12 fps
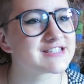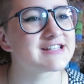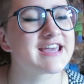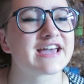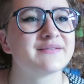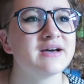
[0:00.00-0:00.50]
his
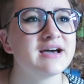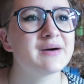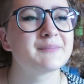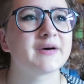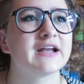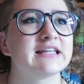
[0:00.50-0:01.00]
name,
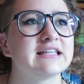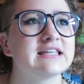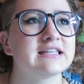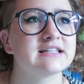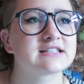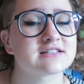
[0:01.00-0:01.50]
but
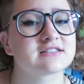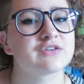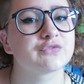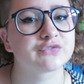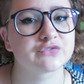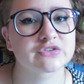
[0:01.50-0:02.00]
he does
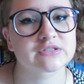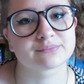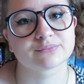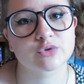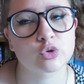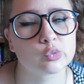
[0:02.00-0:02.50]
have some
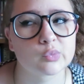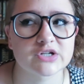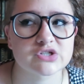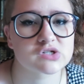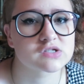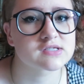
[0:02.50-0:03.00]
cool
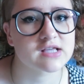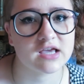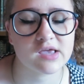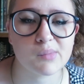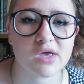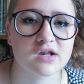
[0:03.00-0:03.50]
brushes that
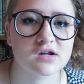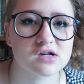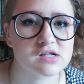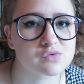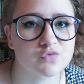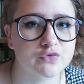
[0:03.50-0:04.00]
he made
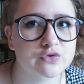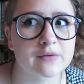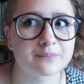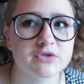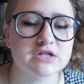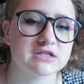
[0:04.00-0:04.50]

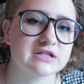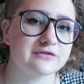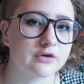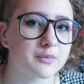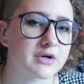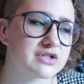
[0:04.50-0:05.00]
from the
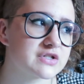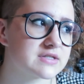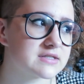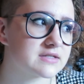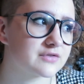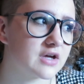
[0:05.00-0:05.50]
default
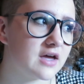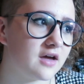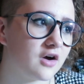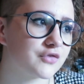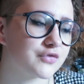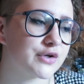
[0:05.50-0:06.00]
brushes
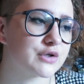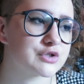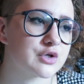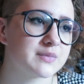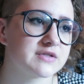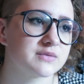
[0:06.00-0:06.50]
on
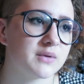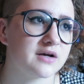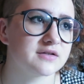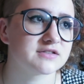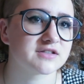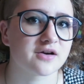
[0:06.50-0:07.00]
Photoshop as
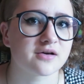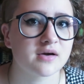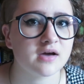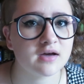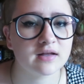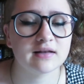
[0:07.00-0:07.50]
well, so
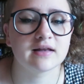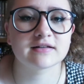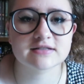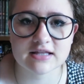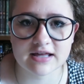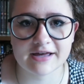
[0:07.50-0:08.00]

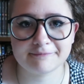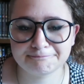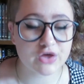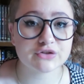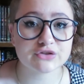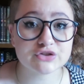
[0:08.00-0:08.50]
link to that.
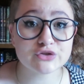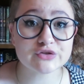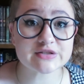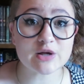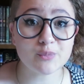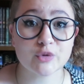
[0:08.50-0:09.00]
Do you
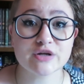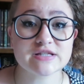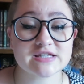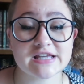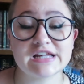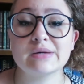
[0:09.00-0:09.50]
sell
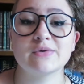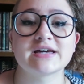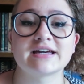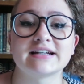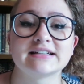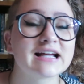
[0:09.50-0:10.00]
prints
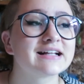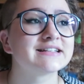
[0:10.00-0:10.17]
anywhere?